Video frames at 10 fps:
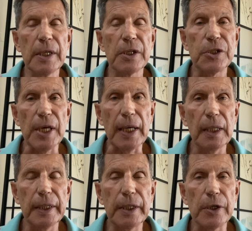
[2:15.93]

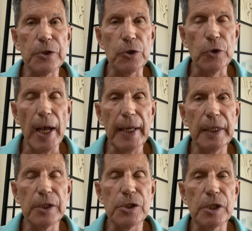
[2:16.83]
Secondly, there's a
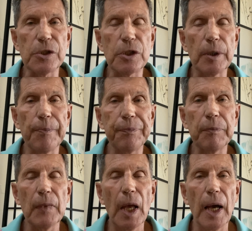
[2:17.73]
tracking system.
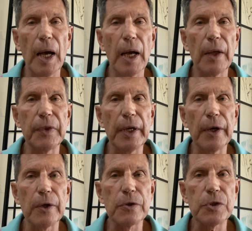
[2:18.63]

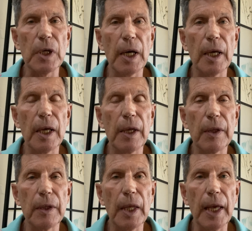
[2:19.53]
There's
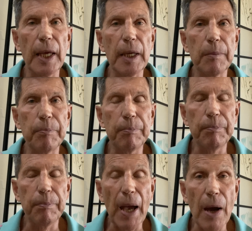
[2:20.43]
a
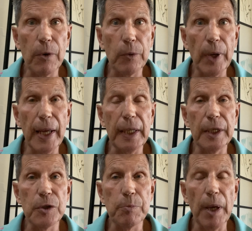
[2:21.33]
power
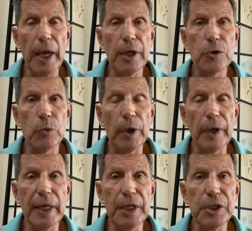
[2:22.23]
rankings page where
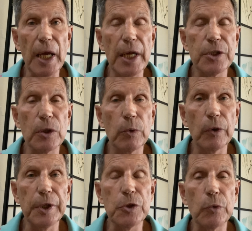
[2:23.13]
each agent will
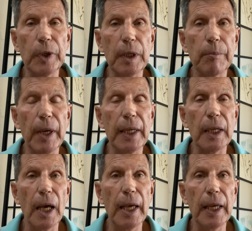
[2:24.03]
each week make
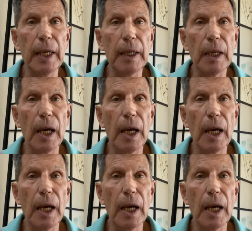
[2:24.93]
a